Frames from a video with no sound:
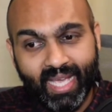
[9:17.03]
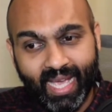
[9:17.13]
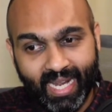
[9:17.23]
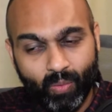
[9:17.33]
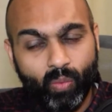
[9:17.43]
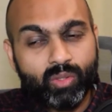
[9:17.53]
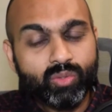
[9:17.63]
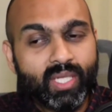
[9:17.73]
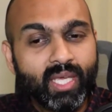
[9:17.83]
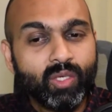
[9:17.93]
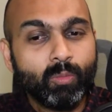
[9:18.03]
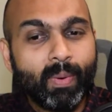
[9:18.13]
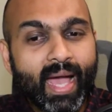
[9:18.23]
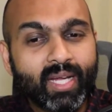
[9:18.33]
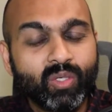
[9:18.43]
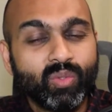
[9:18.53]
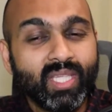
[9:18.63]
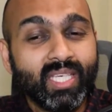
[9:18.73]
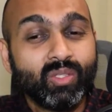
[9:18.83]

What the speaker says: and I want to take you back to the